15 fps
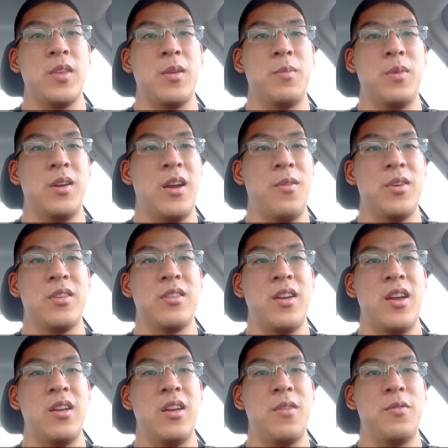But I would
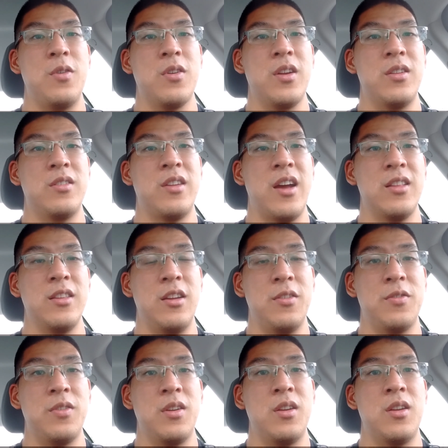say if you can
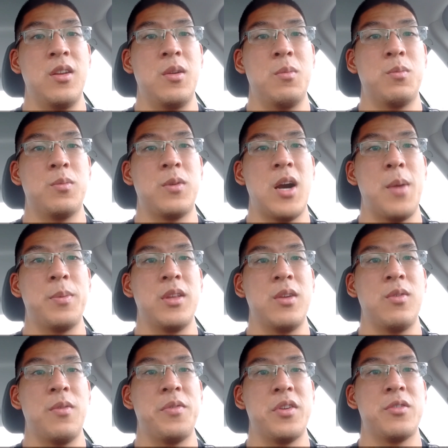deadlift properly
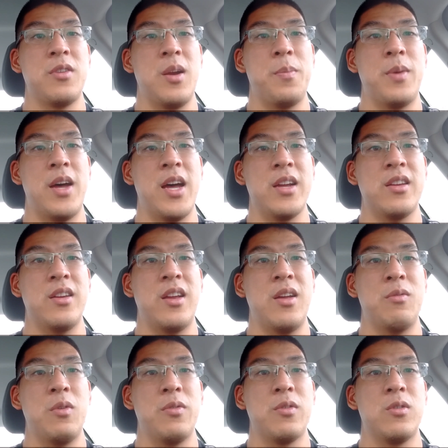with a straight back
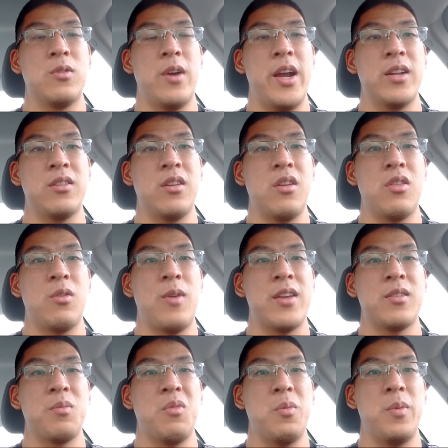and with great
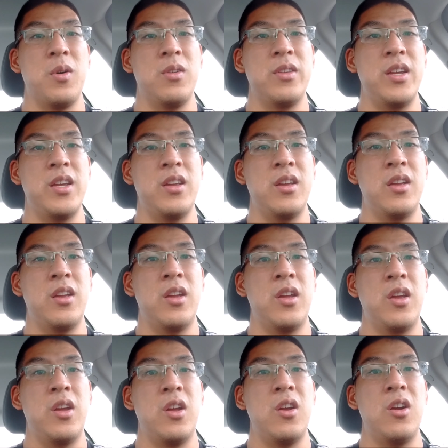thoracic mobility,
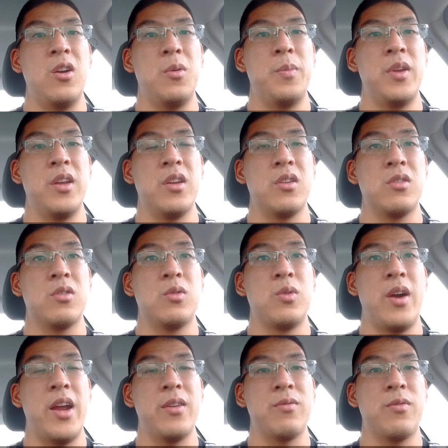it would be
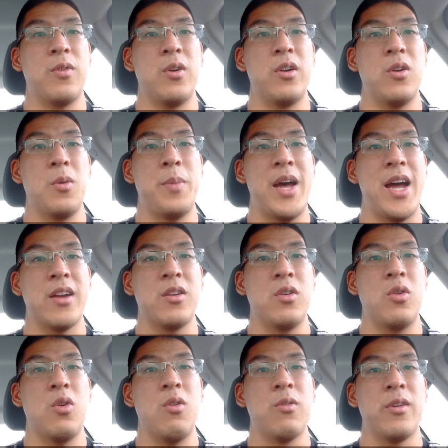great for your back
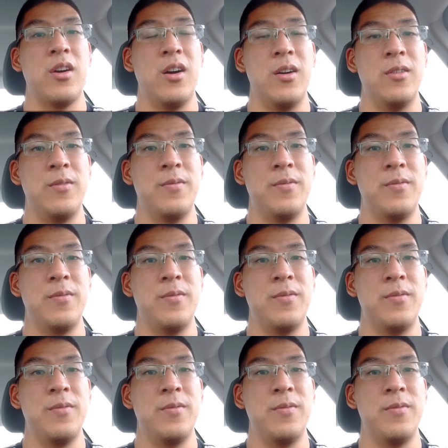overall.